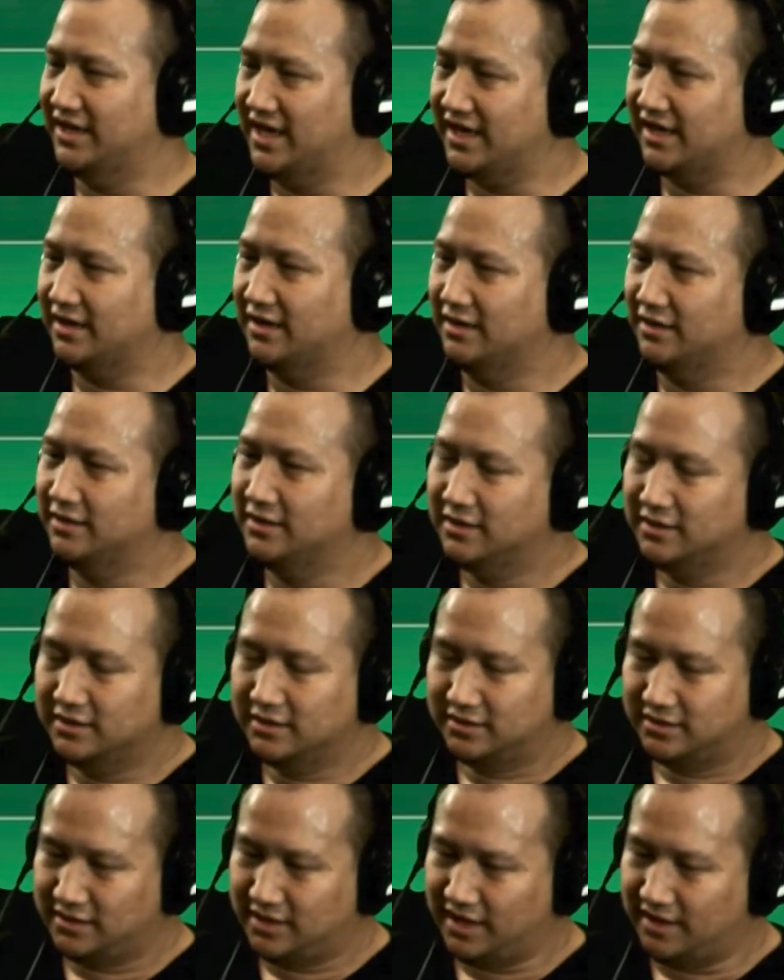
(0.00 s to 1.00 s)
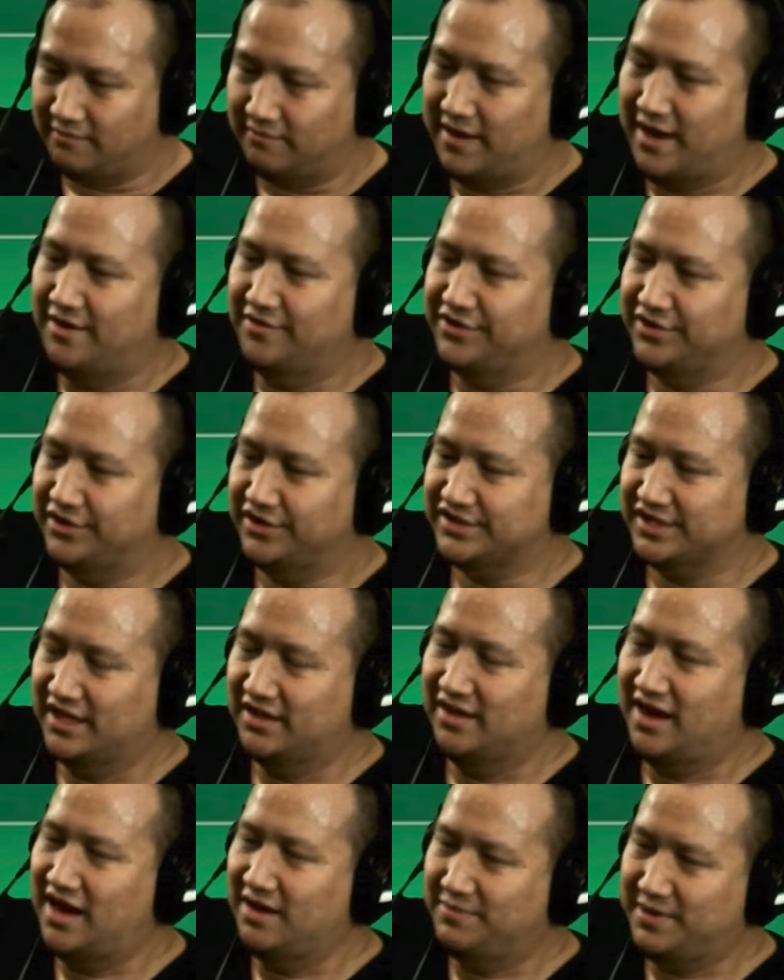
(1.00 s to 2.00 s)
Like in rounders, a
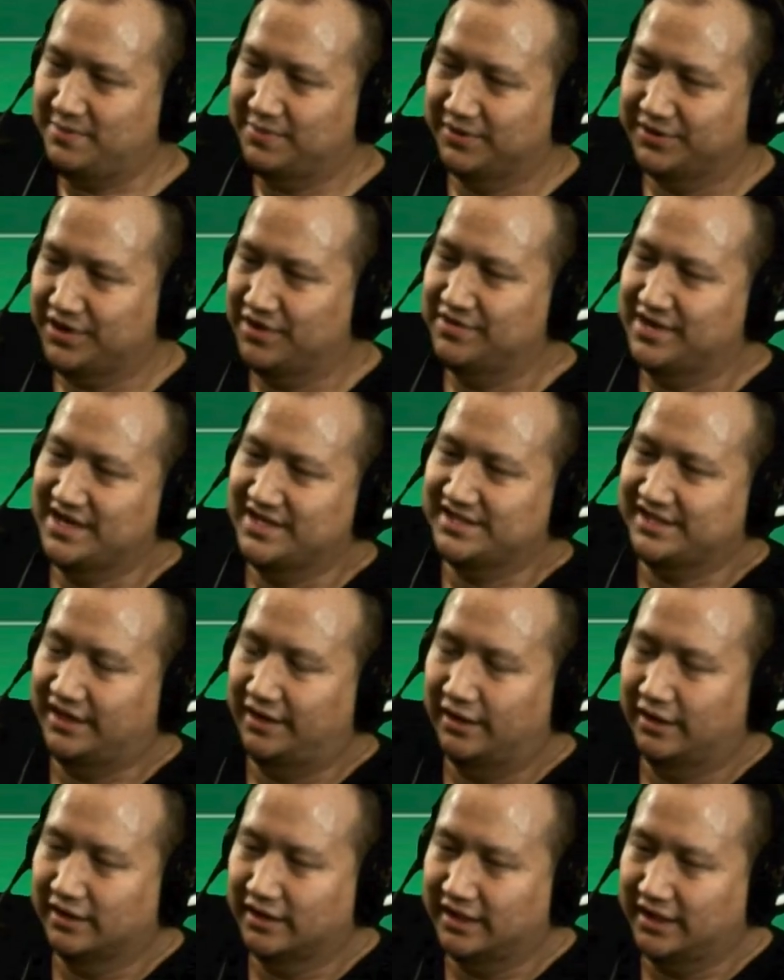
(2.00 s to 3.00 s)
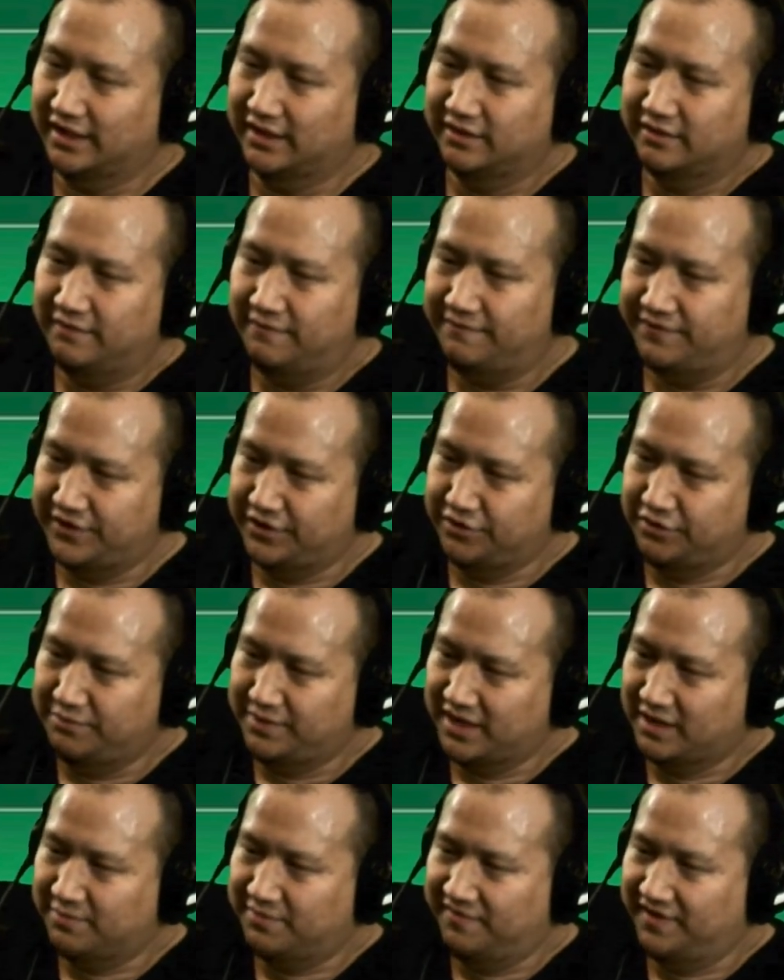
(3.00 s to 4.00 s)
lot of people don't necessarily view
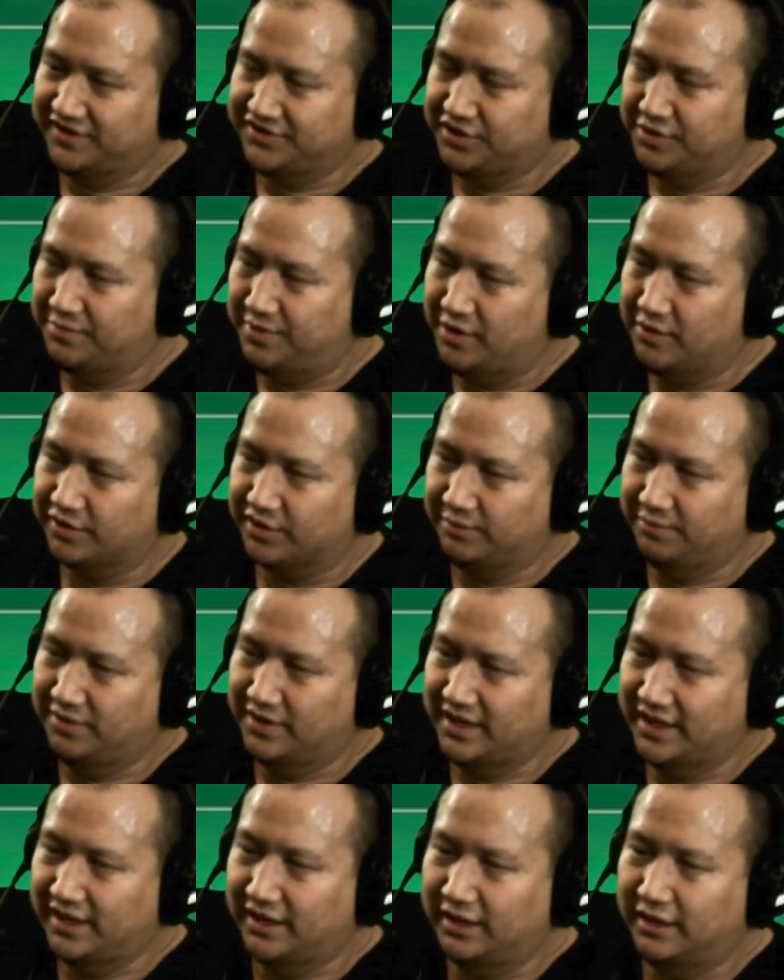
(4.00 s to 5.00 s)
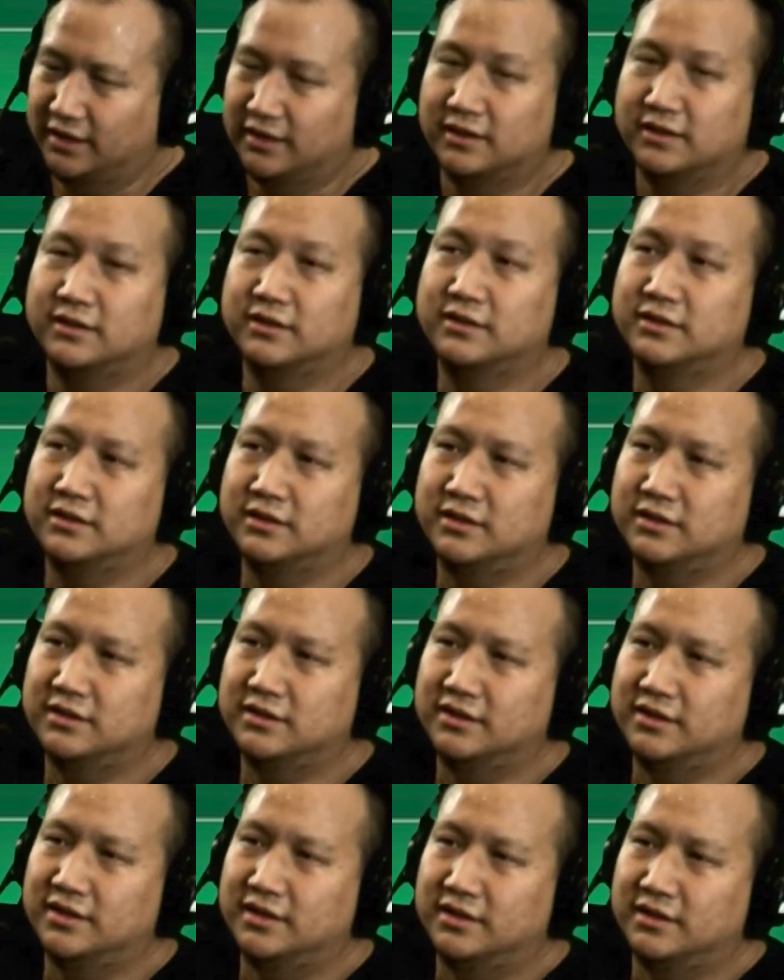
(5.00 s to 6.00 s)
being a professional poker player
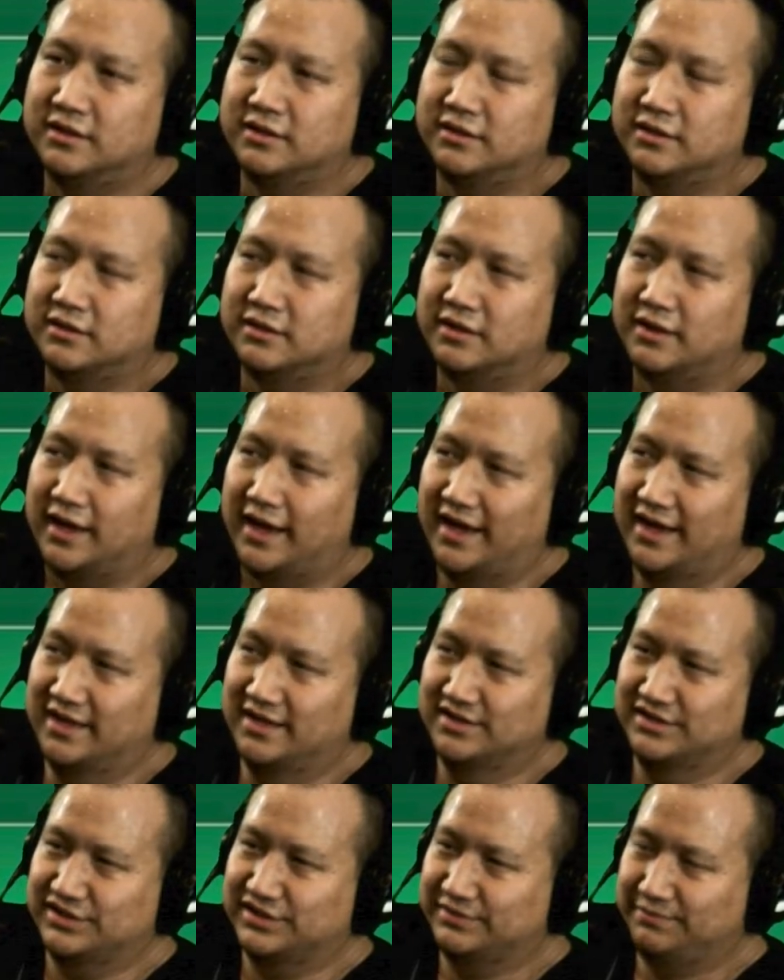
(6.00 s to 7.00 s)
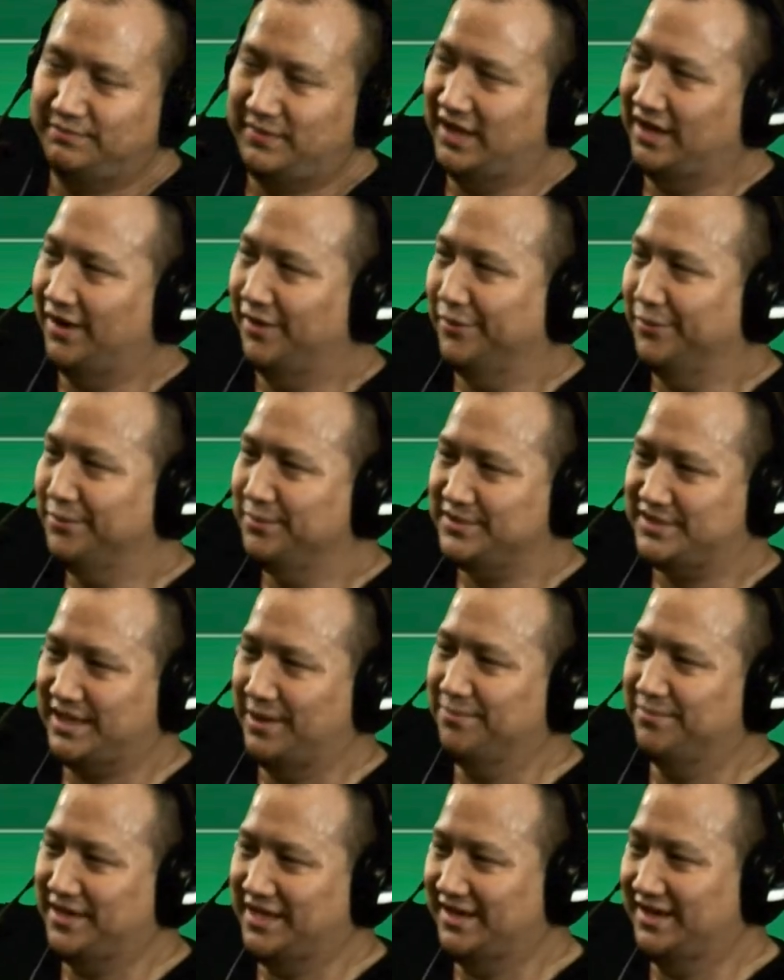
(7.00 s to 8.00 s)
as, a
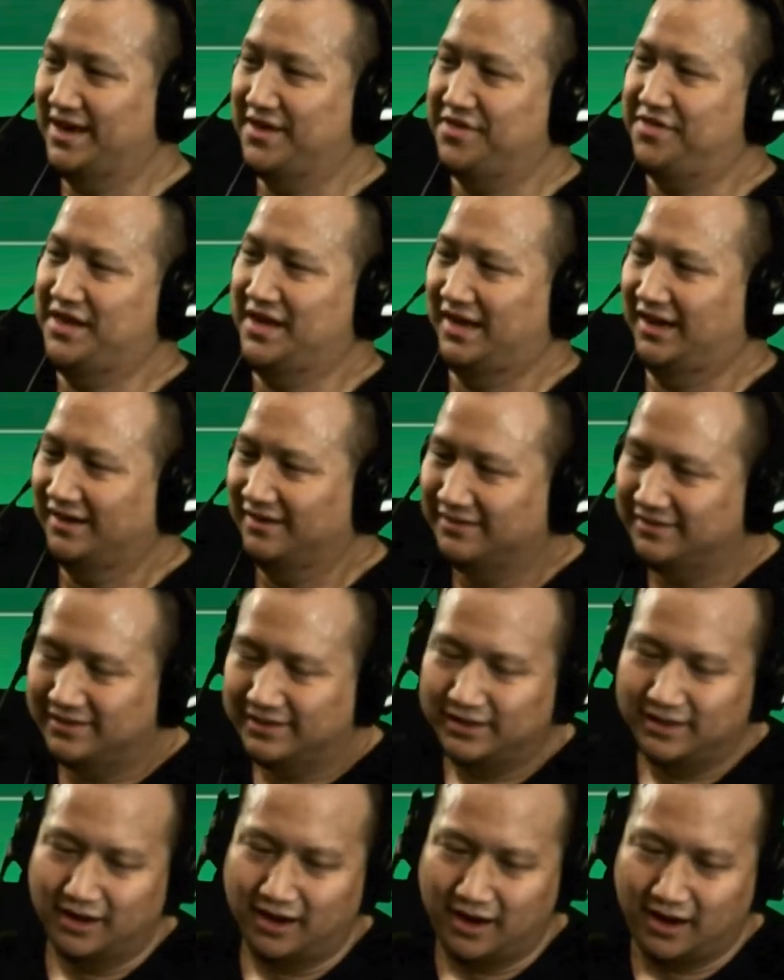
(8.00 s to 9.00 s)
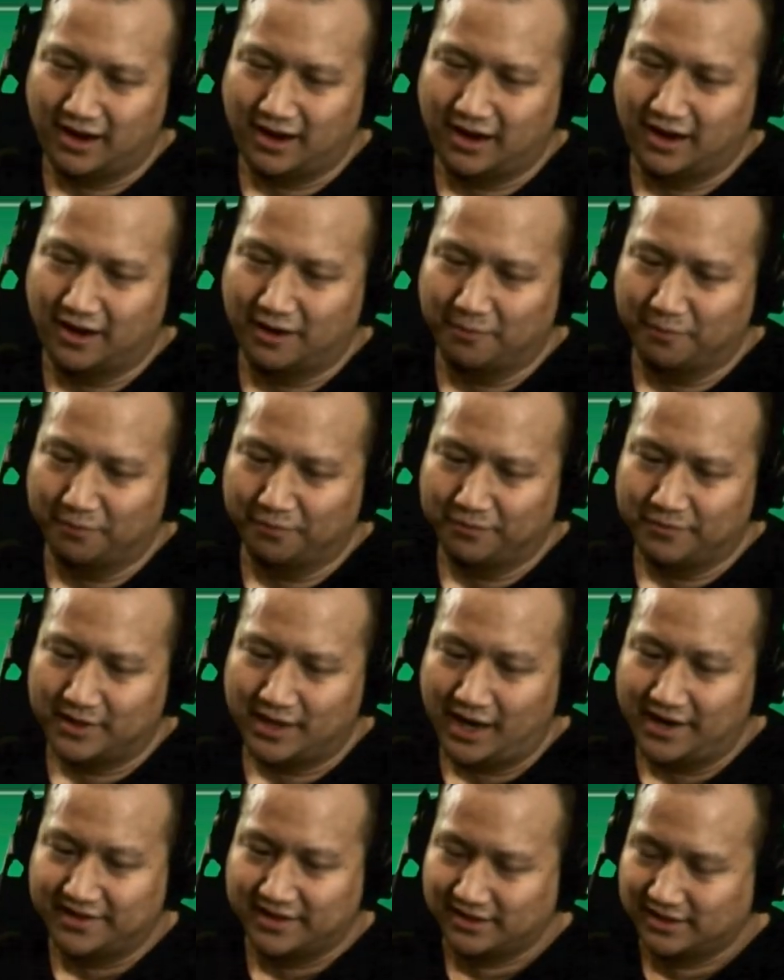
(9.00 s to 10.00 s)
thing. I
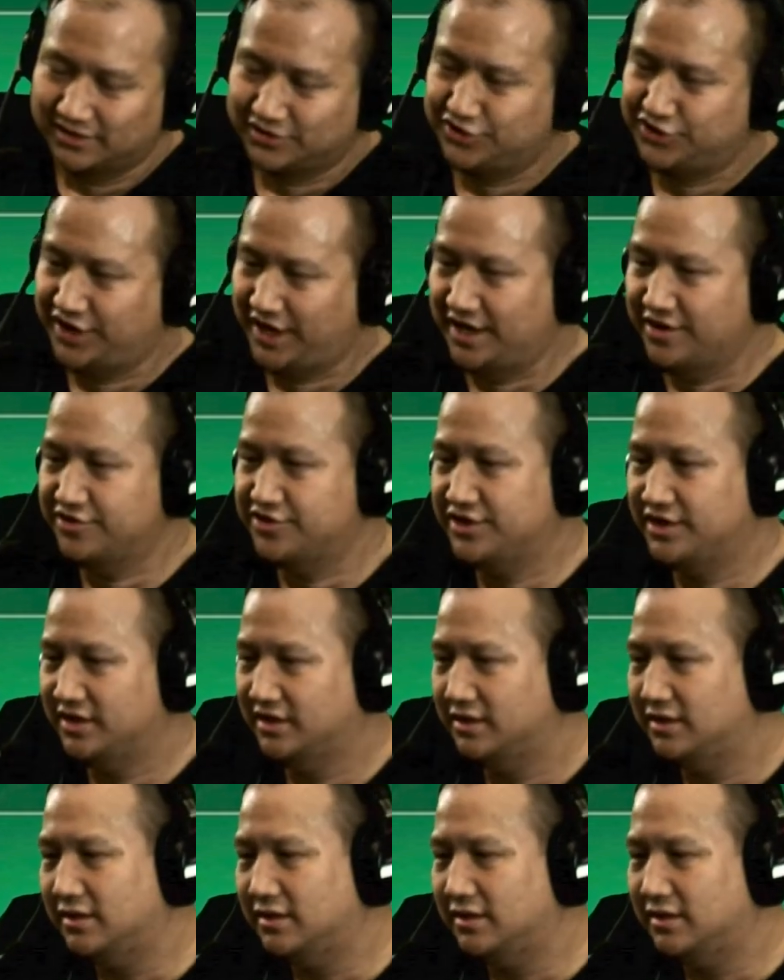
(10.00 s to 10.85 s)
think that's changed.